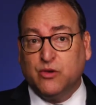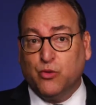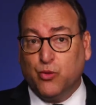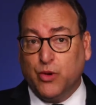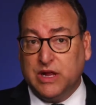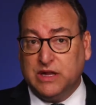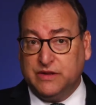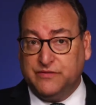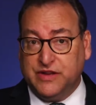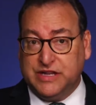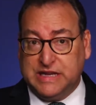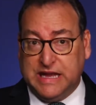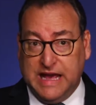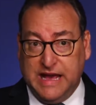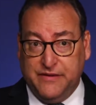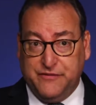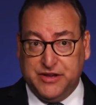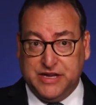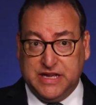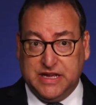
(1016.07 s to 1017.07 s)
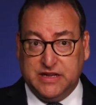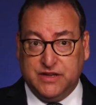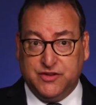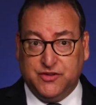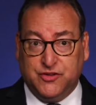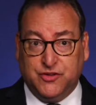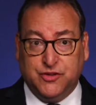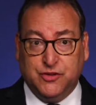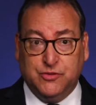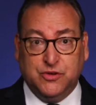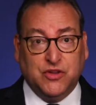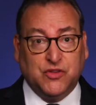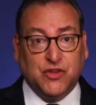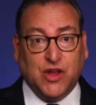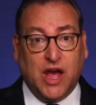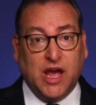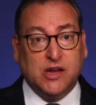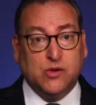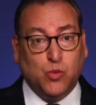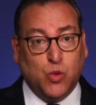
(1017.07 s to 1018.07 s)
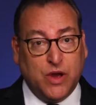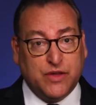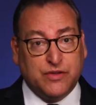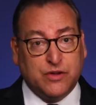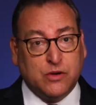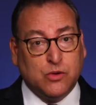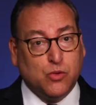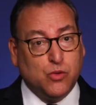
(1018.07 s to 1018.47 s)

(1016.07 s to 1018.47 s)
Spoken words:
the relevant evidence to decide whether